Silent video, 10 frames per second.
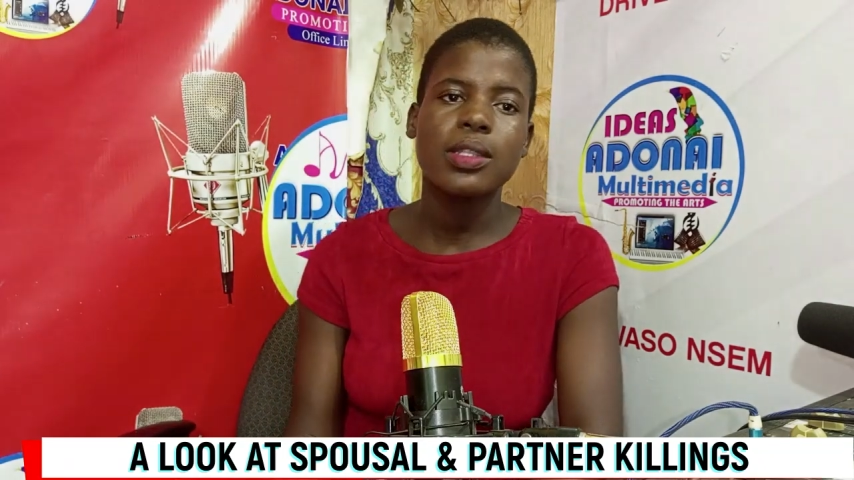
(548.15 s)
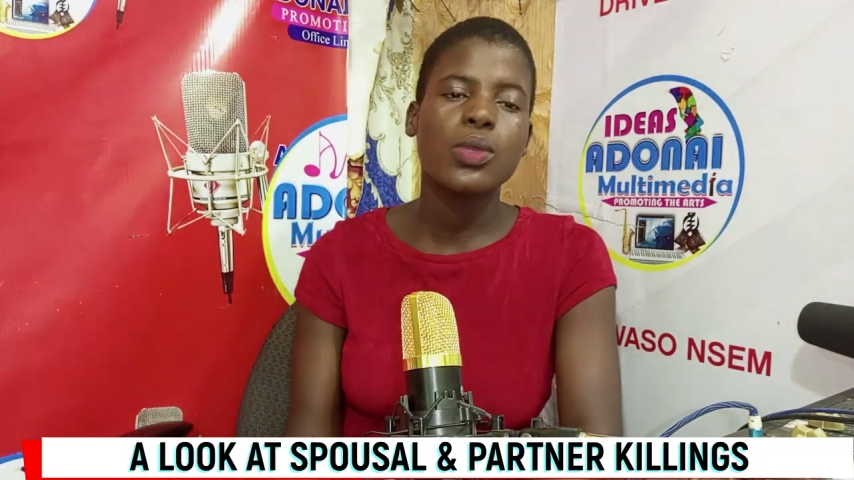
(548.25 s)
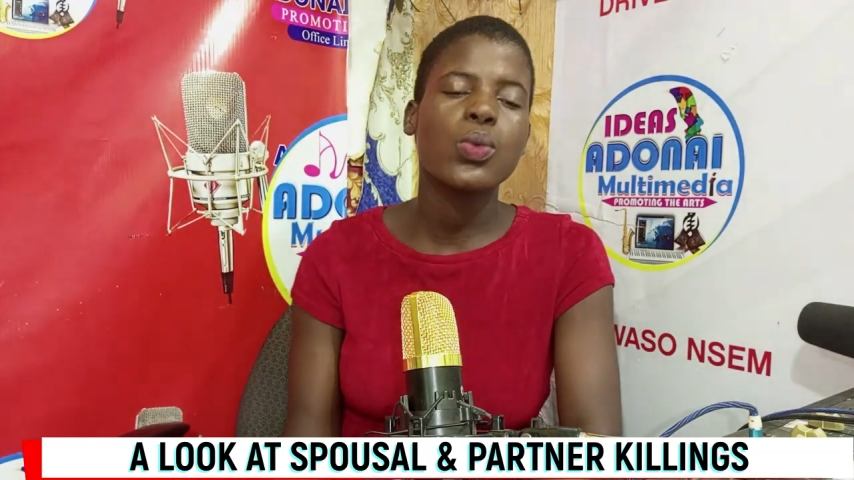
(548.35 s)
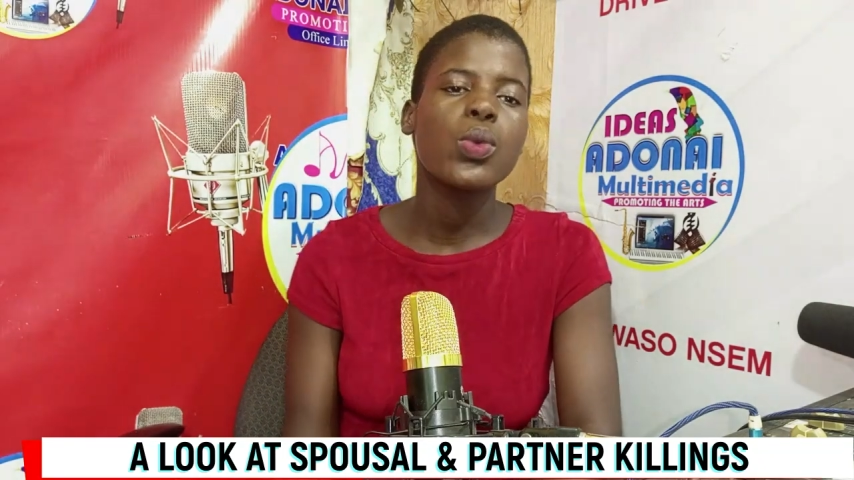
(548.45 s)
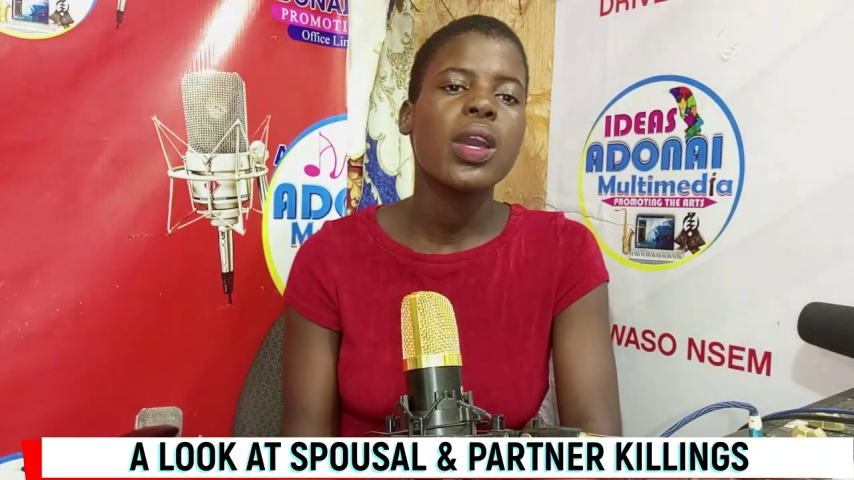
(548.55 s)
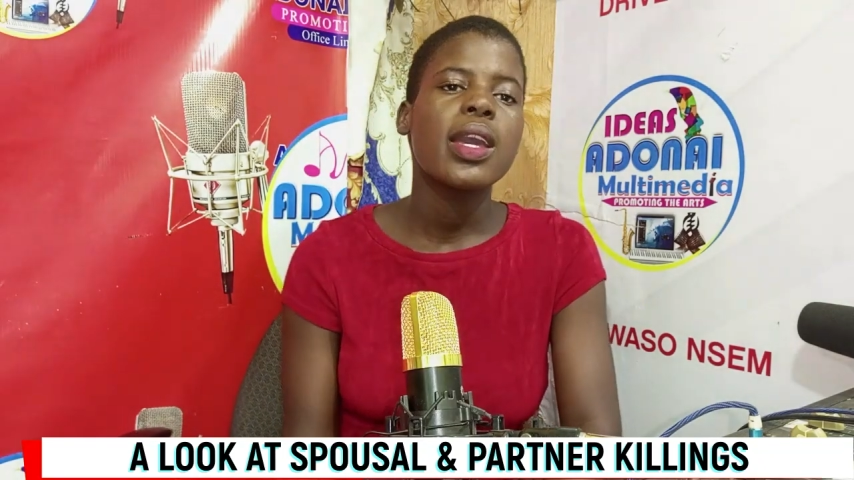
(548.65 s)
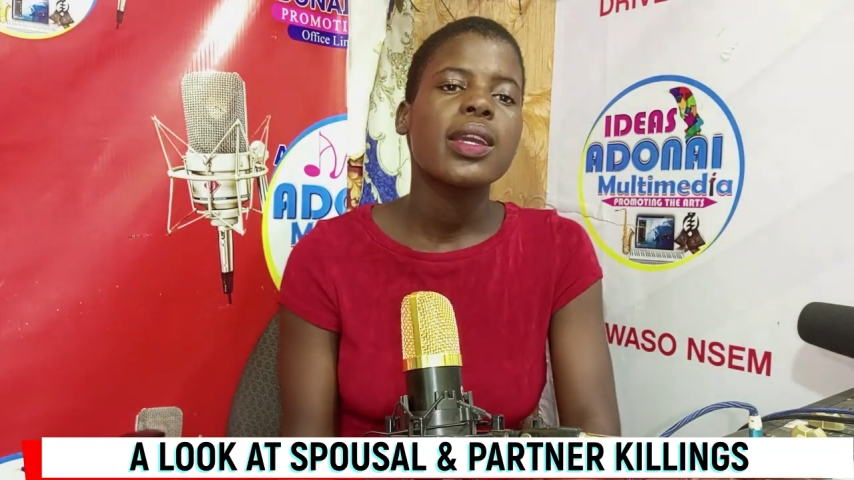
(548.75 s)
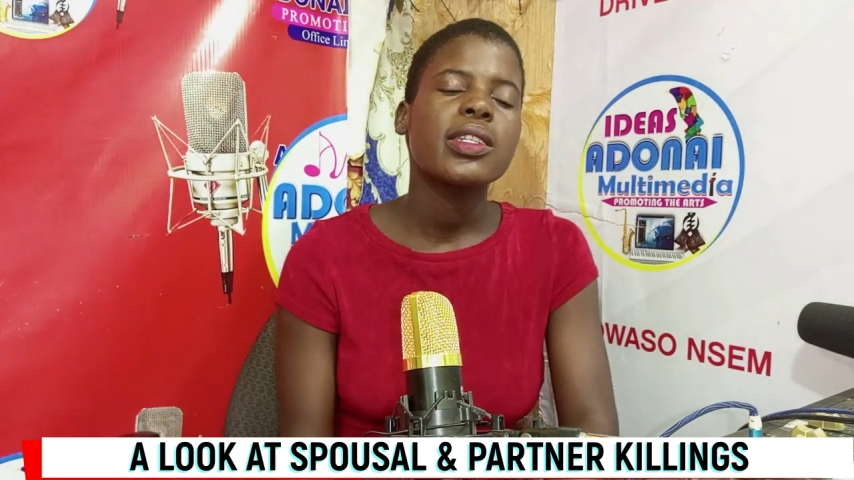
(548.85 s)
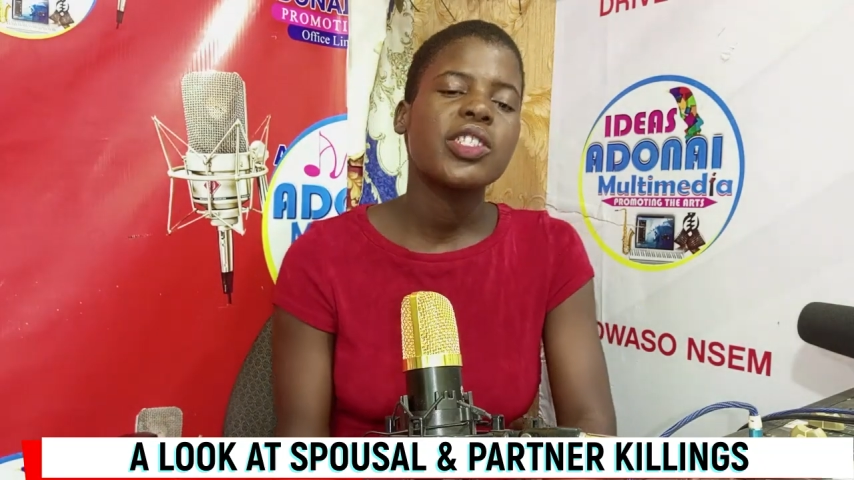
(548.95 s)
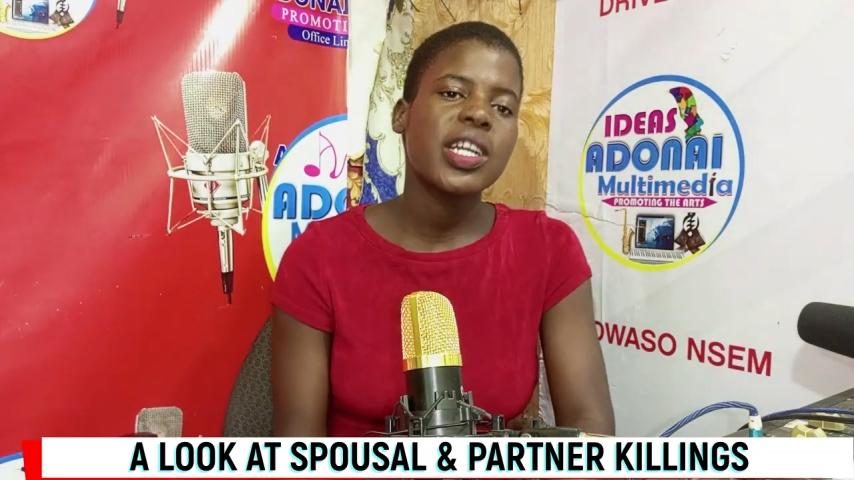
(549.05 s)
to
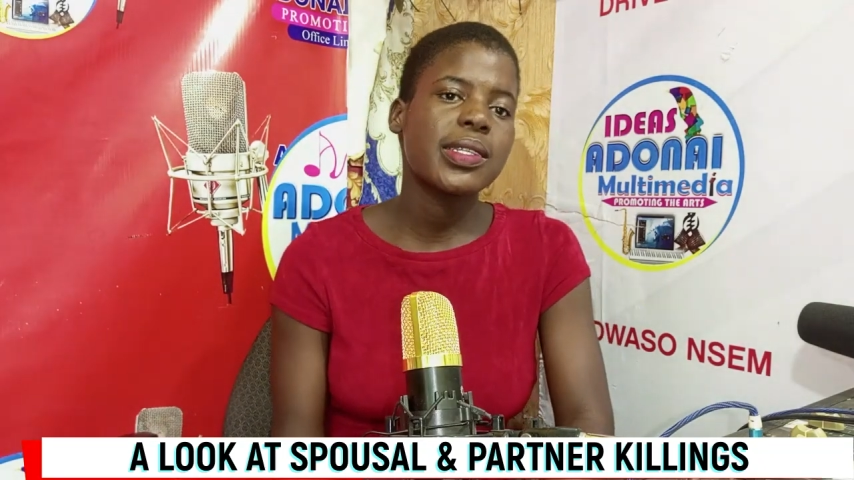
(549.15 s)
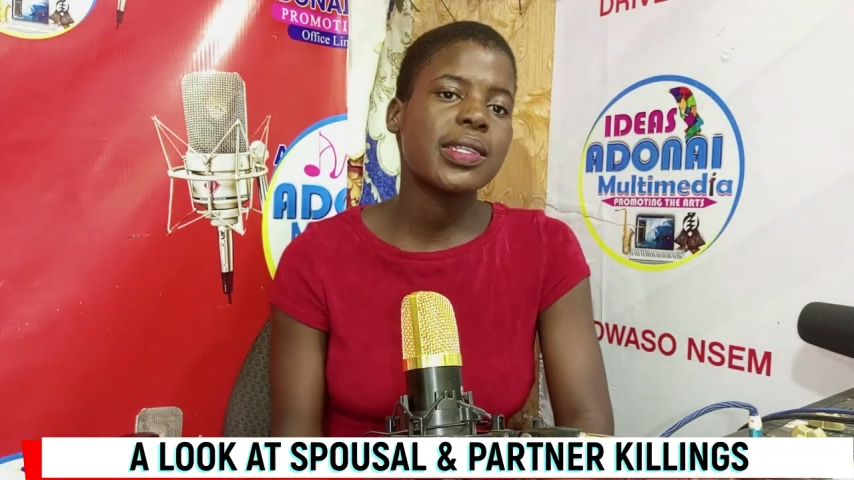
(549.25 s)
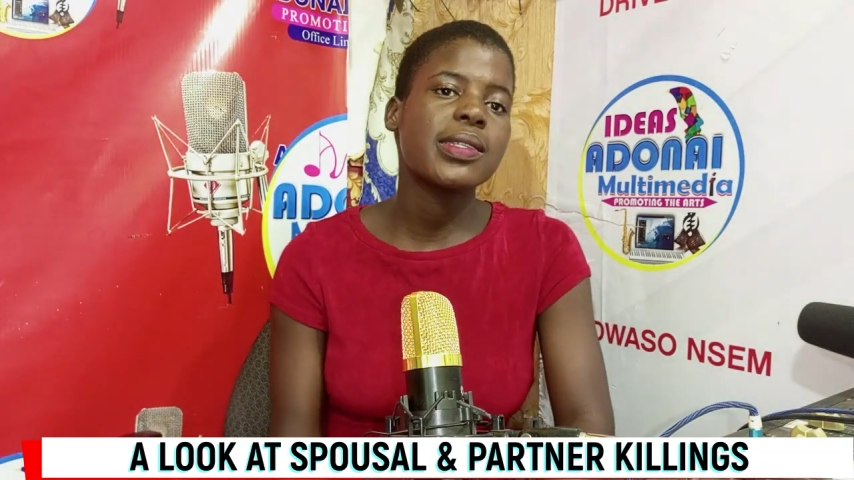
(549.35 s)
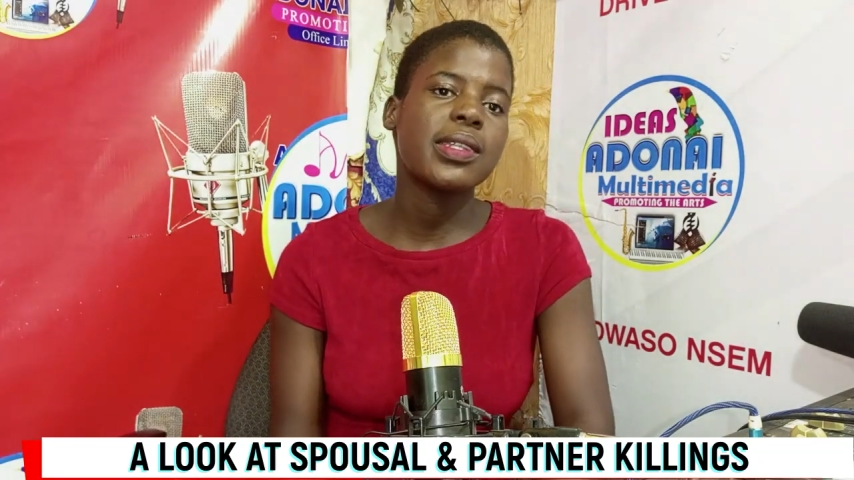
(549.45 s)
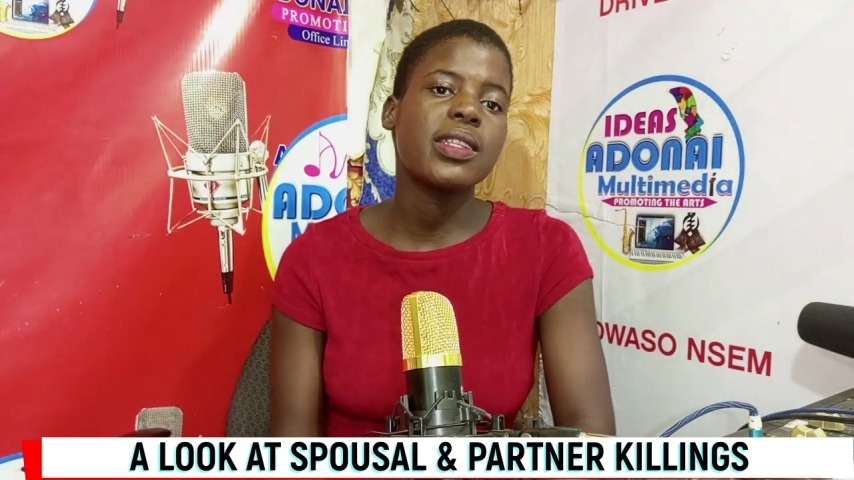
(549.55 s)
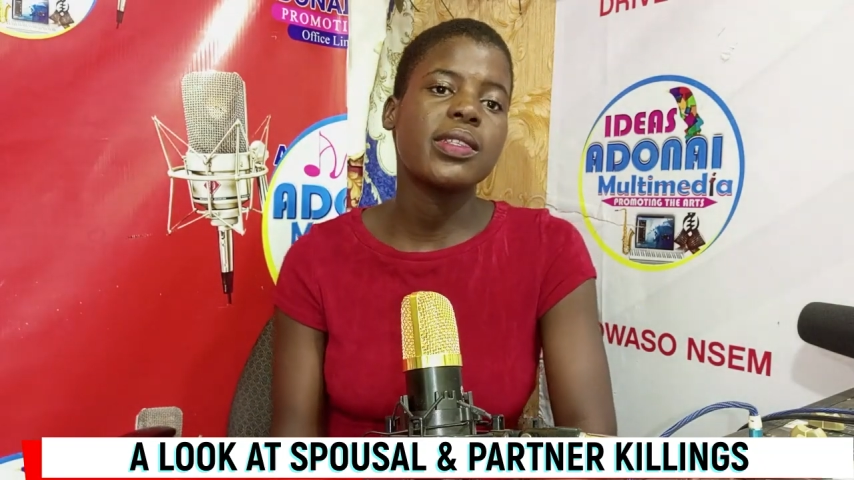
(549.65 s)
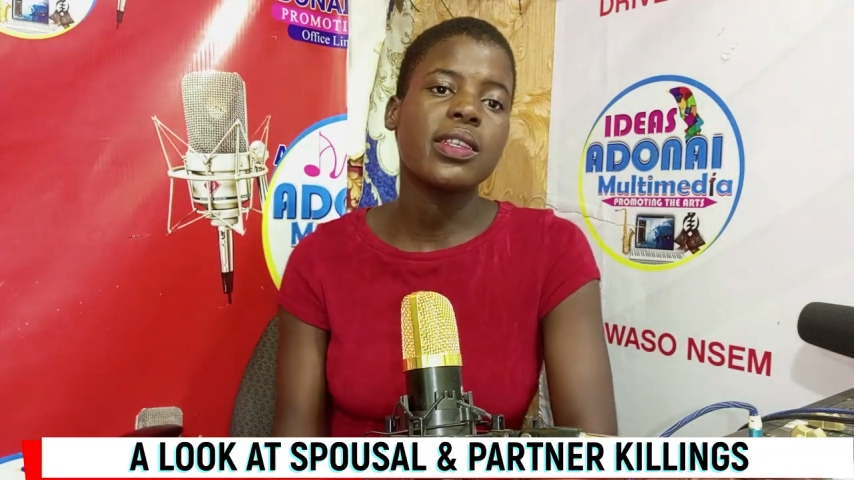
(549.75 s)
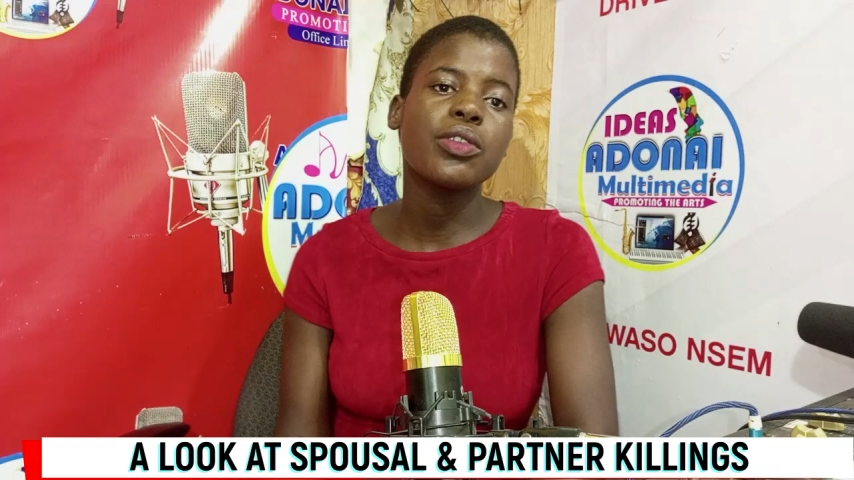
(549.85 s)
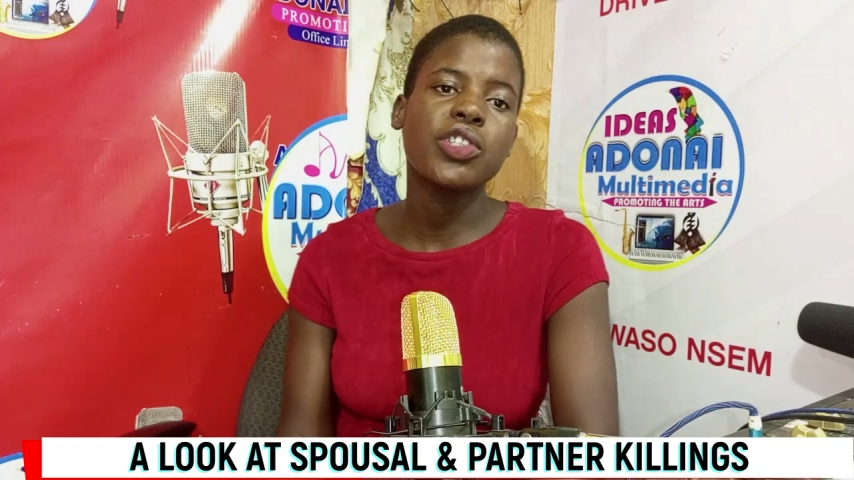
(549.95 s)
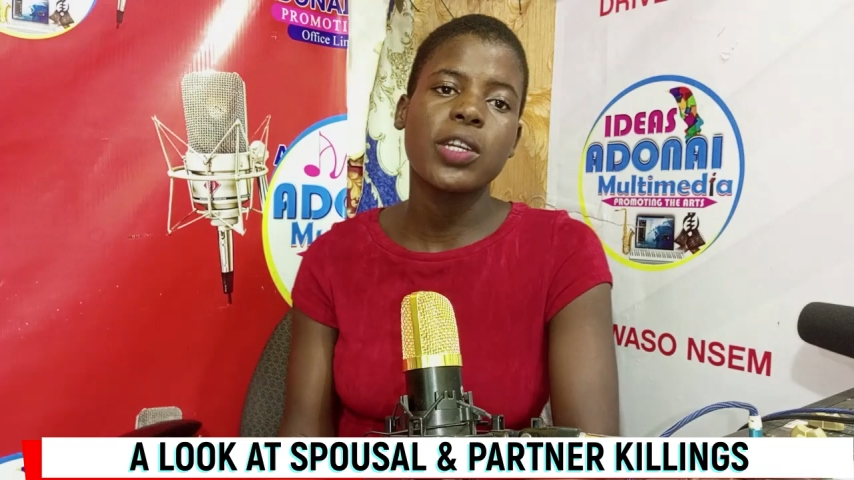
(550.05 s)
justice
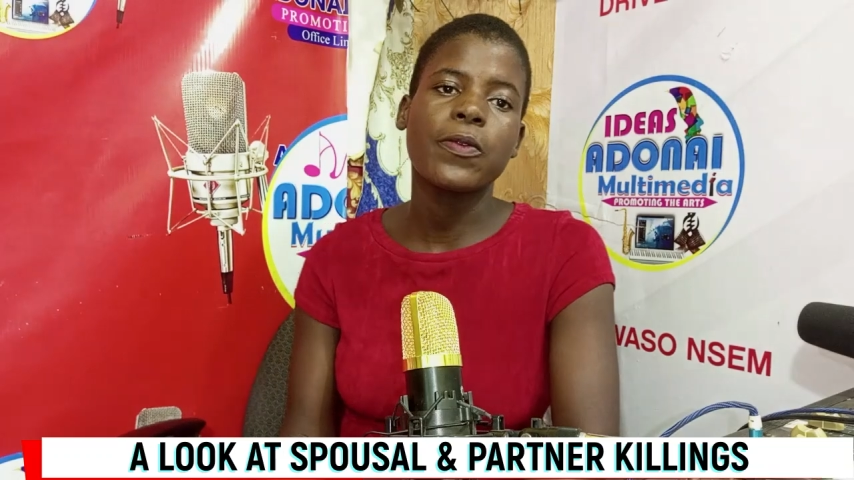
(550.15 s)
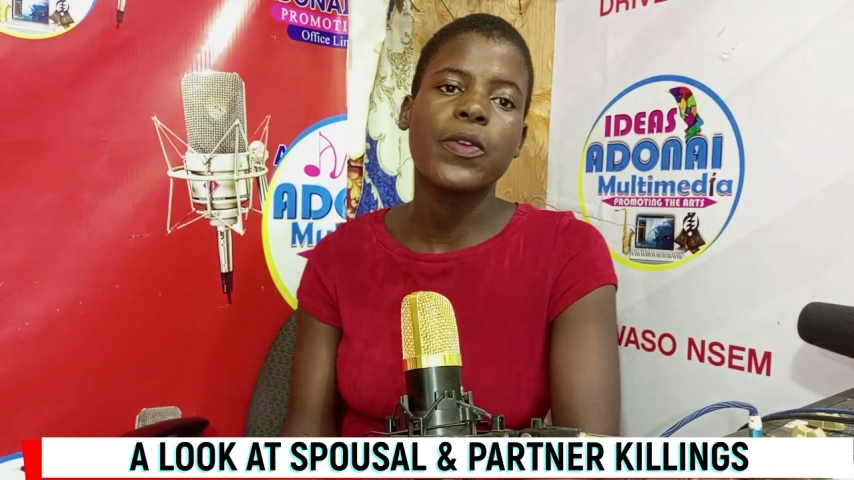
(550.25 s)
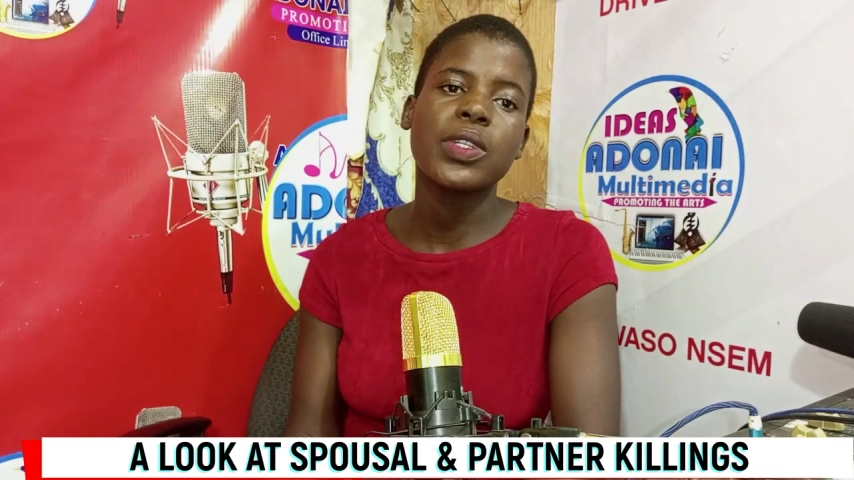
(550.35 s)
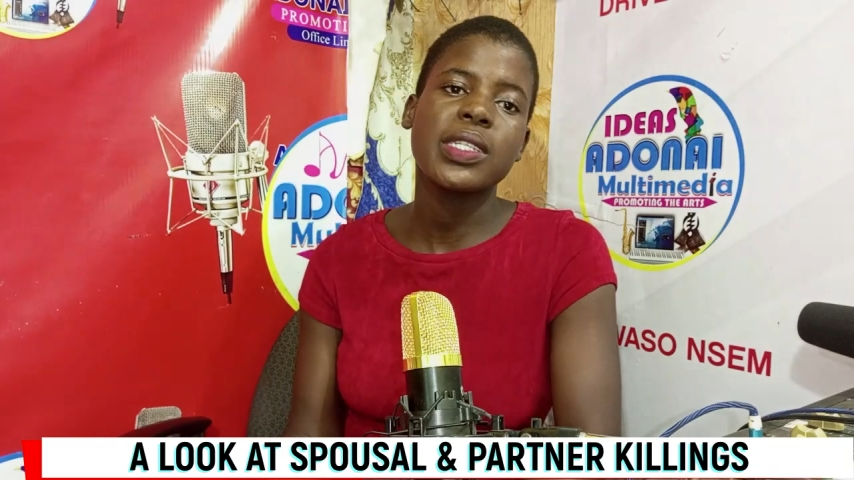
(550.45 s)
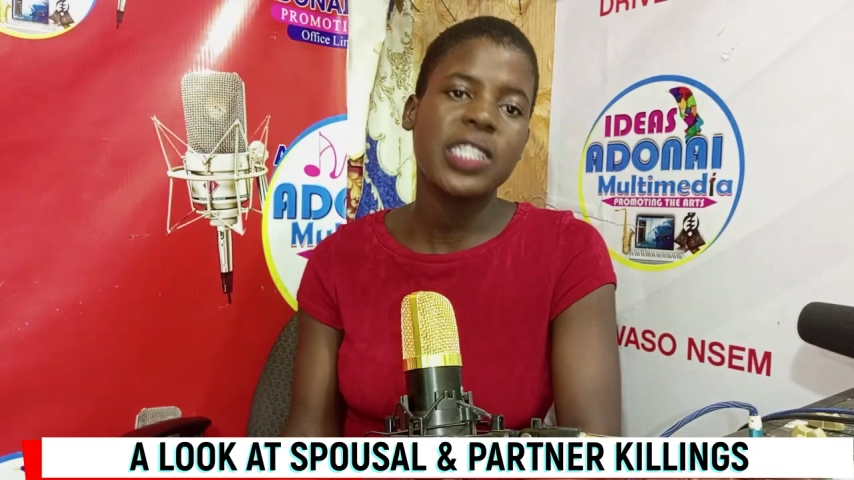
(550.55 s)
institution for